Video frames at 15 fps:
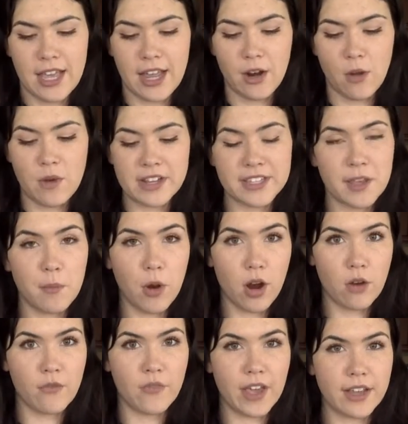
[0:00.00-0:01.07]
I don't want to say
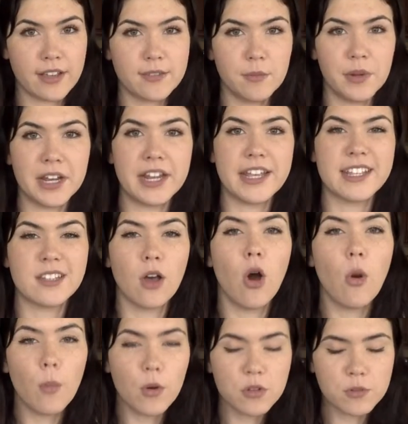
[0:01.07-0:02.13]
perfect, but it's
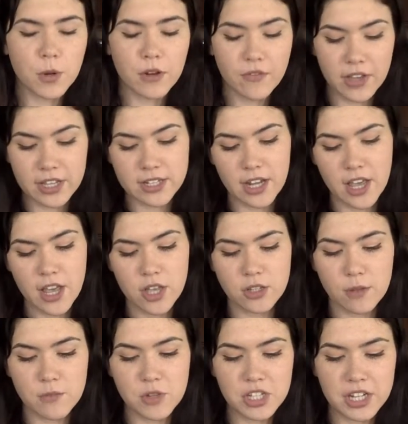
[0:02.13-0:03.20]
almost perfect.
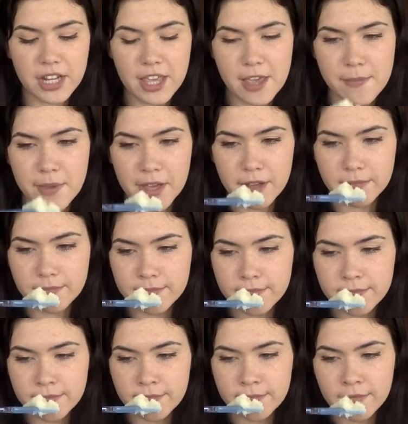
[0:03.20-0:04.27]
So I'm just going to keep it
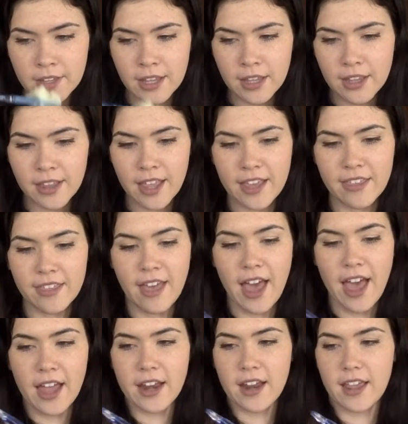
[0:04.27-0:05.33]
like
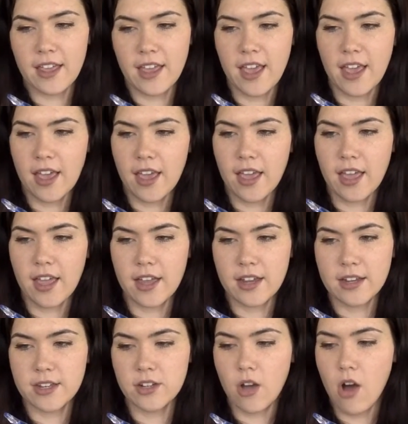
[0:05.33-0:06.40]
that,
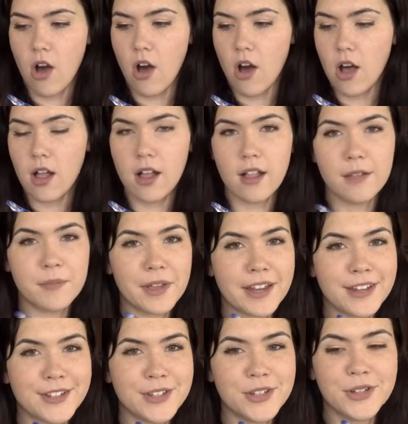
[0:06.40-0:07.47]
and all I'm
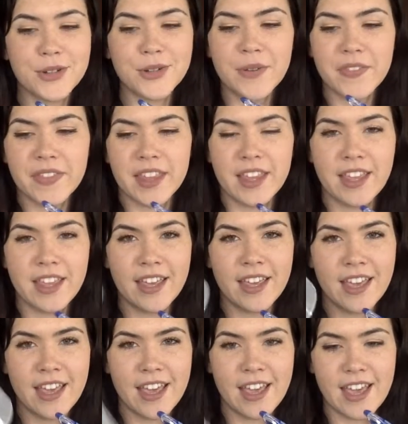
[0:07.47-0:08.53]
going to do
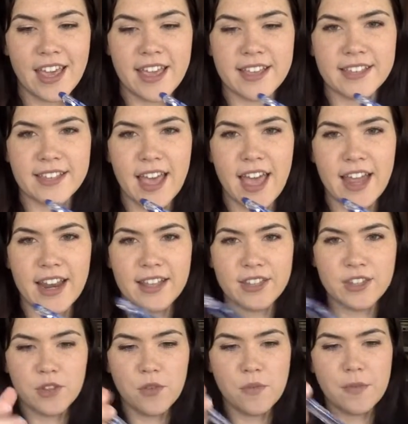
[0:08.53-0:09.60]
is add it
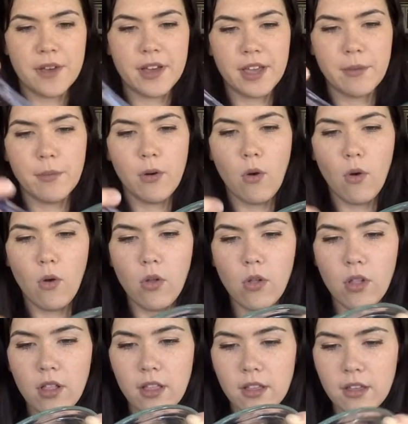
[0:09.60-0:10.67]
to my
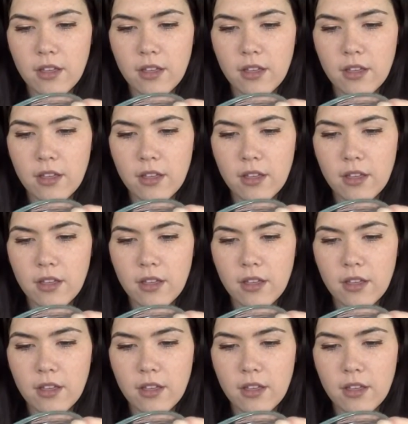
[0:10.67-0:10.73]
bowl.